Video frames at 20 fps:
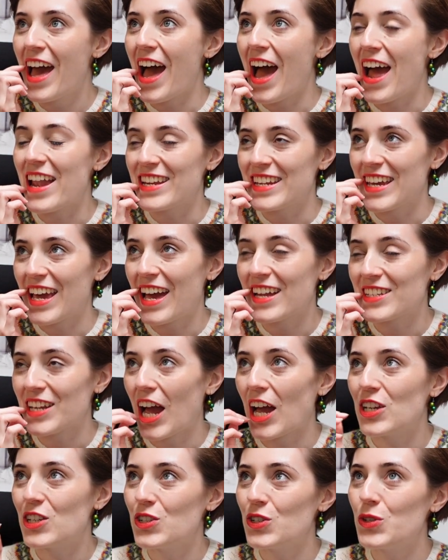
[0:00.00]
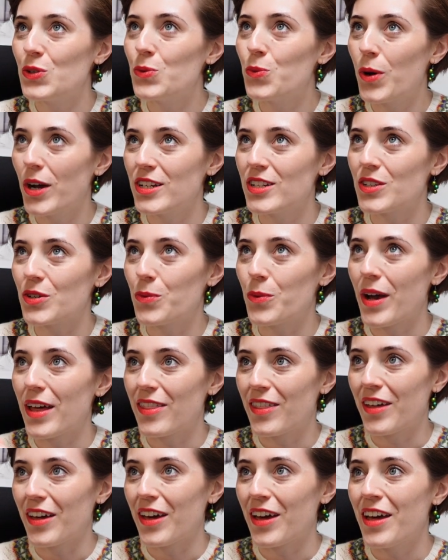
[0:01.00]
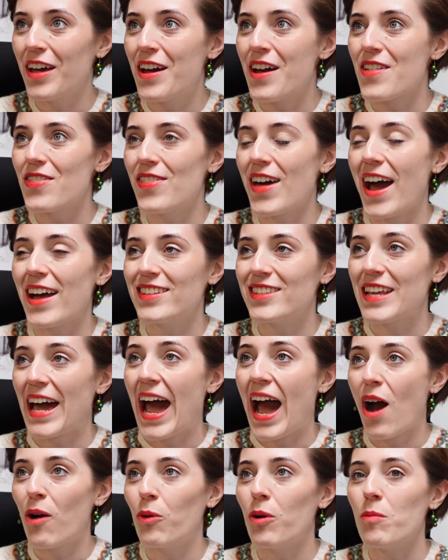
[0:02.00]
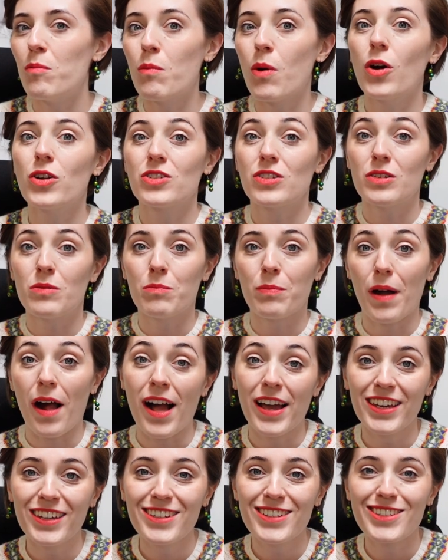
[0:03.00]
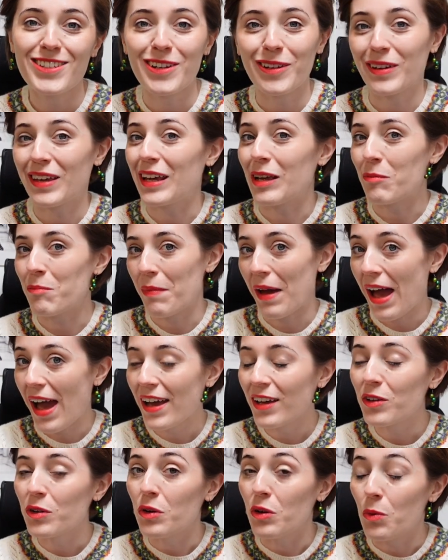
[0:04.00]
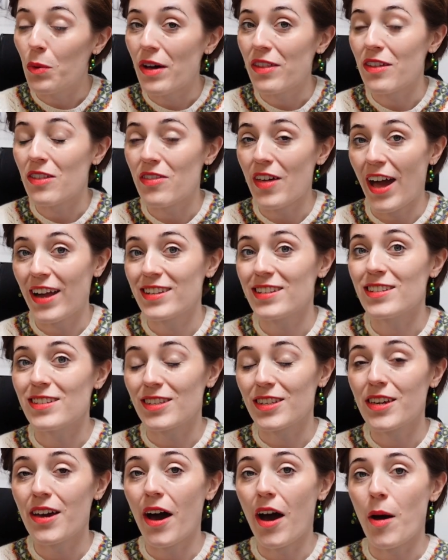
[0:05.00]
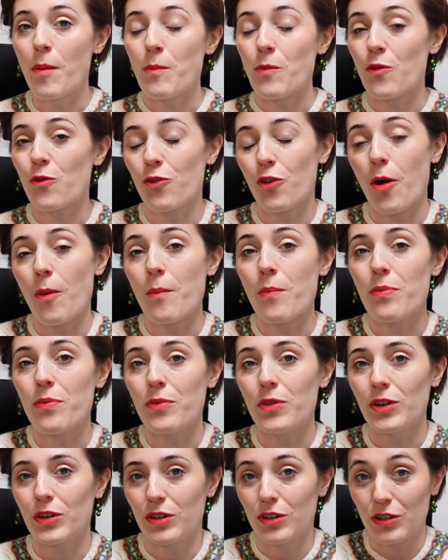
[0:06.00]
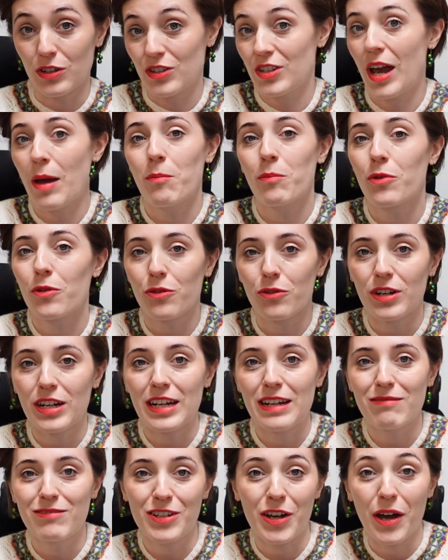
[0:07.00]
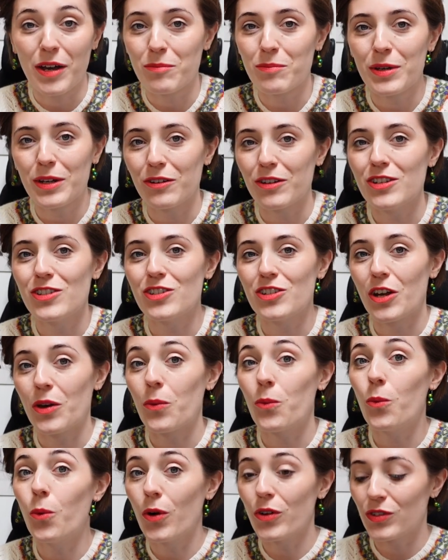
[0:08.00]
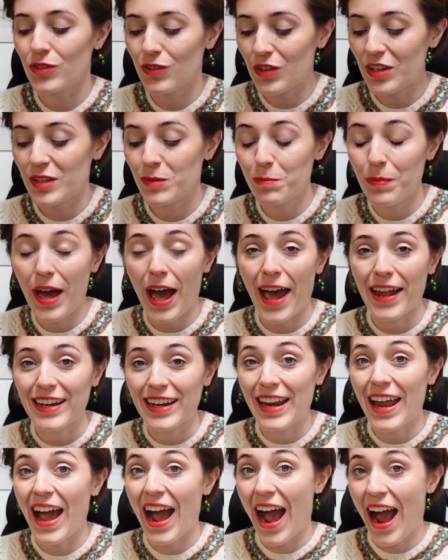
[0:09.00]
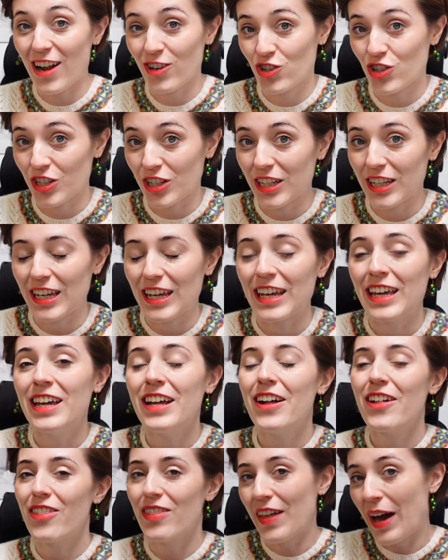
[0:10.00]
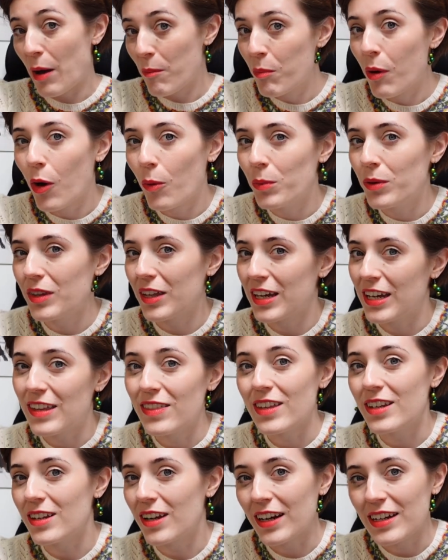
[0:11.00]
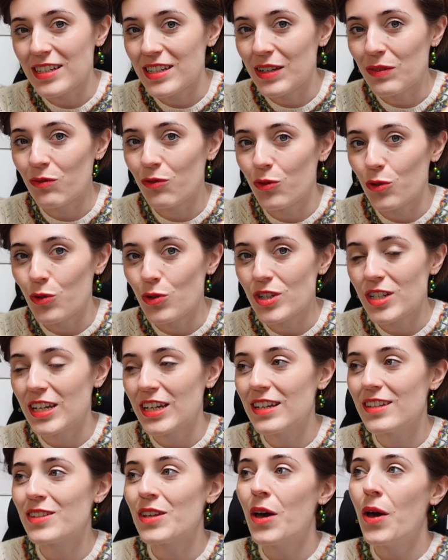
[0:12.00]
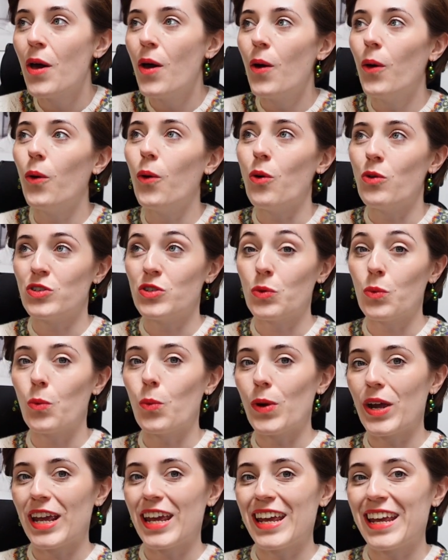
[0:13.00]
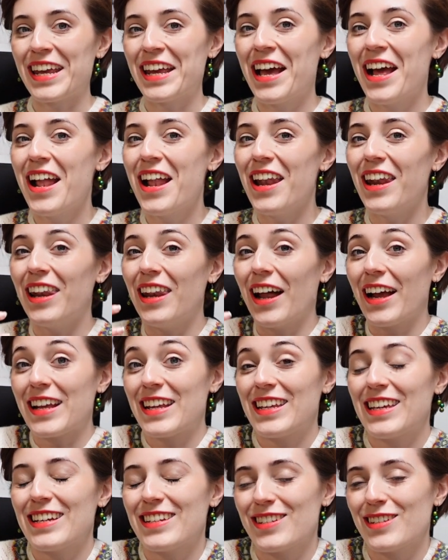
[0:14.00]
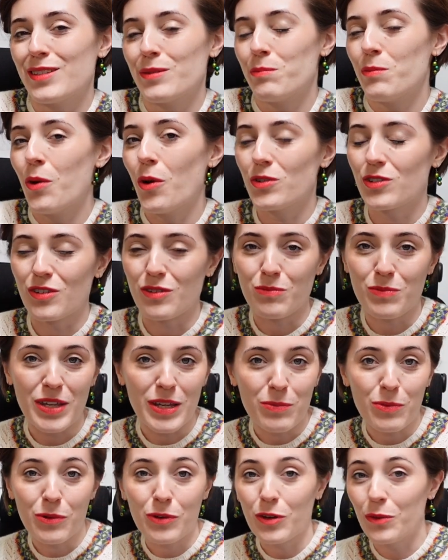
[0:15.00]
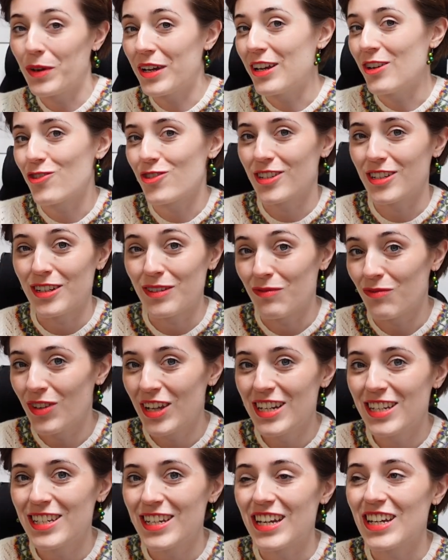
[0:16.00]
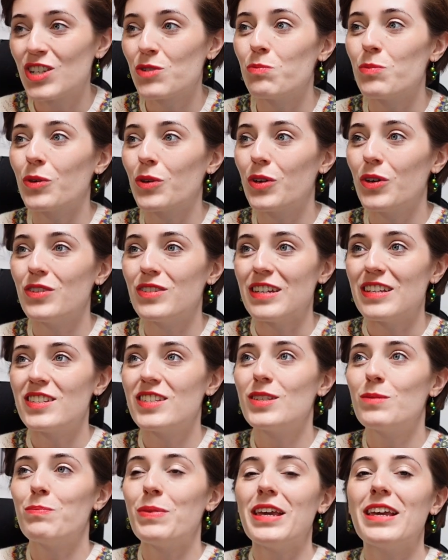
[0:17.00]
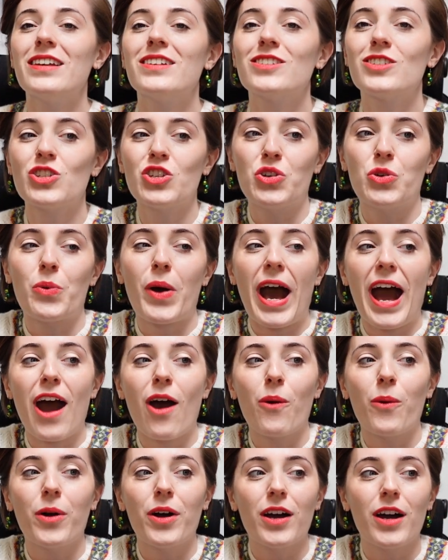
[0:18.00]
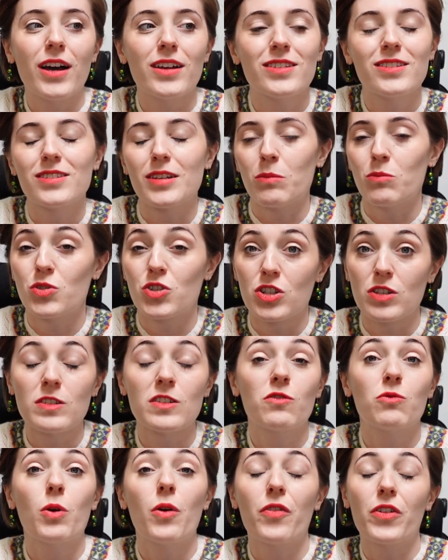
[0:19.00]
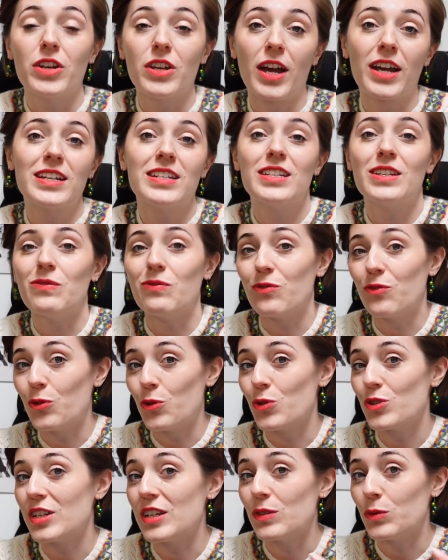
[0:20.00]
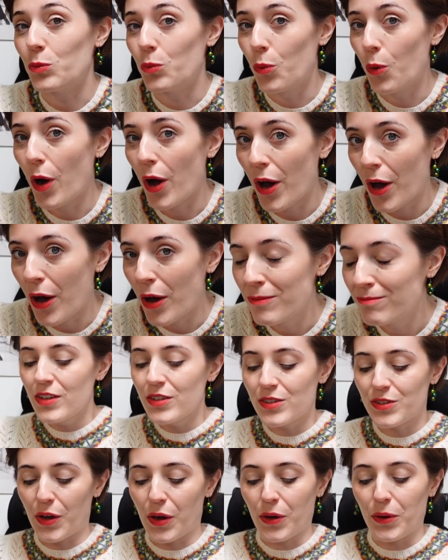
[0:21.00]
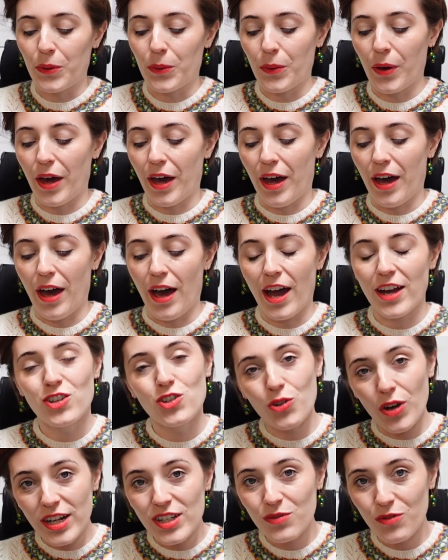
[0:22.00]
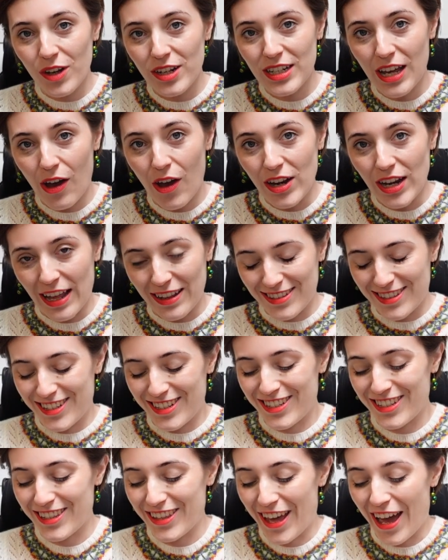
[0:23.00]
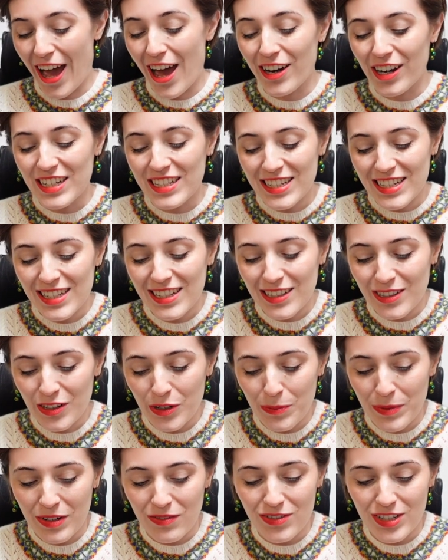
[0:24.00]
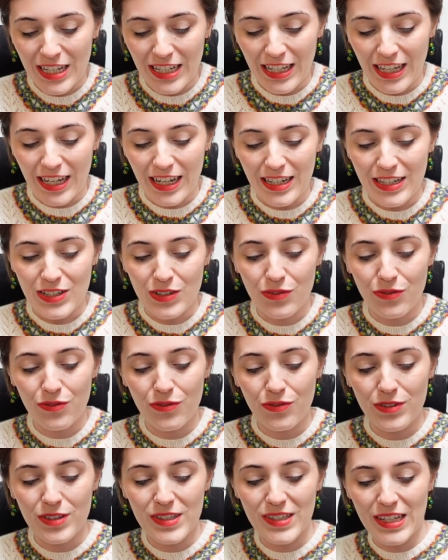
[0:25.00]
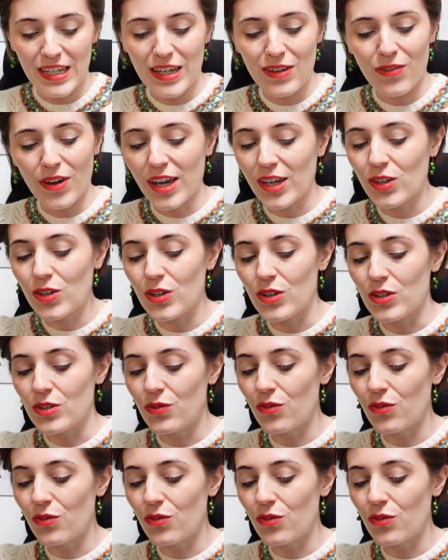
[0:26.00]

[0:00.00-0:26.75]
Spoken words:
And yet I do wonder whether that's our modern bias looking back, or whether that has come from the contemporary time period. You know, was this pattern actually that popular in the 1940s? Or do we like it as modern people who are interested in vintage because it speaks to our assumptions of what the 1940s were? So I tried to find out an answer to that, and I did a little bit of digging to see if I could